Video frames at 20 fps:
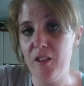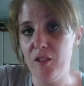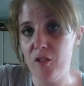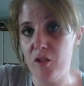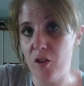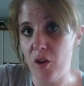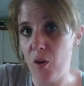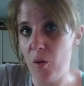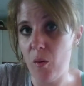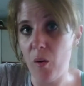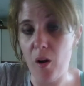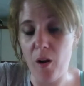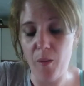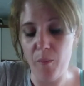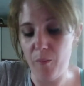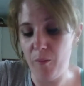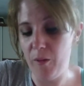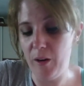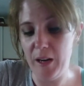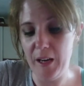so
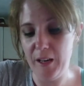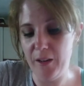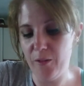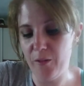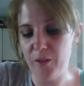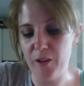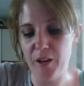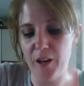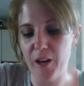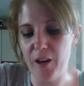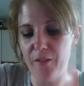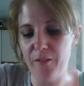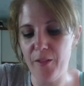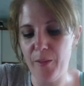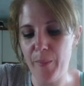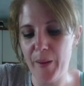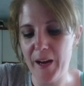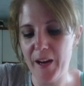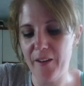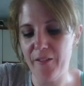I'm really not going to cover
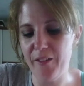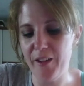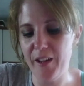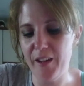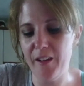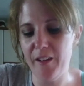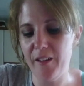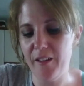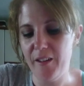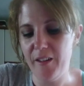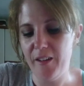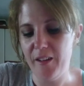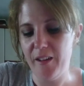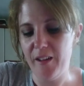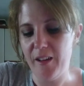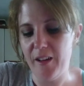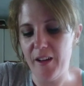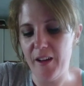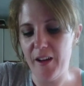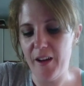the back of it.
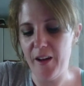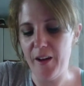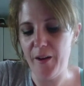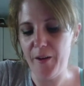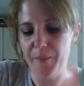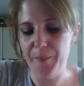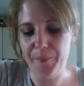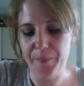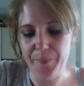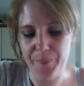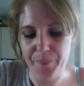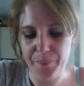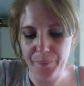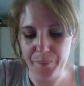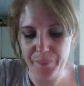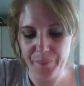So